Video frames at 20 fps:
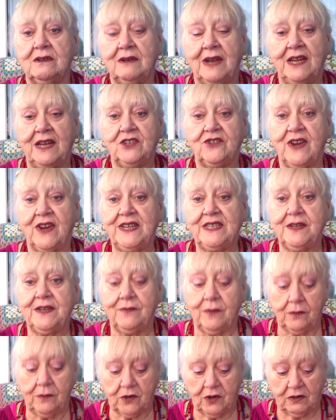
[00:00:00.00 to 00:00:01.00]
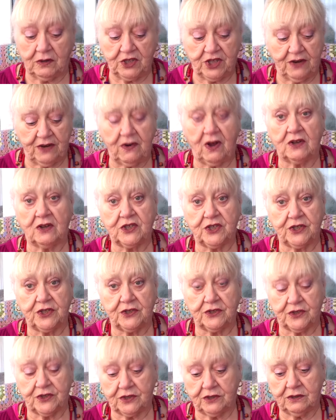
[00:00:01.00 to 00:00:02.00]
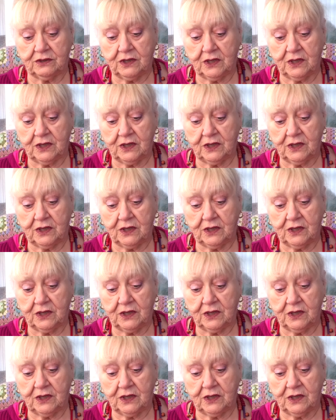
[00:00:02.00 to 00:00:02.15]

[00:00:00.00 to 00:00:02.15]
like Tracy from Crochet Rockstills,